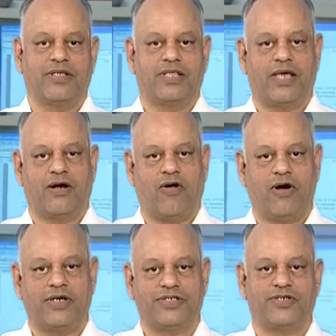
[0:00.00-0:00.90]
they are all
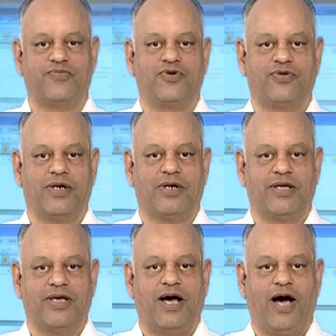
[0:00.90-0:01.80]
distributed.
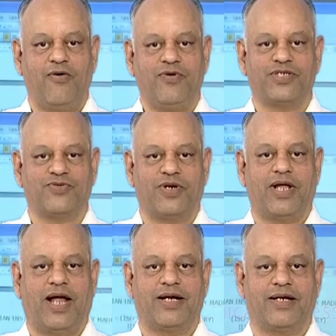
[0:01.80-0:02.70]
How does one
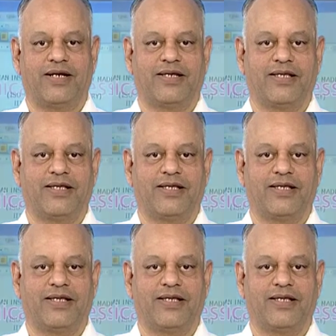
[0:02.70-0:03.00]
handle it?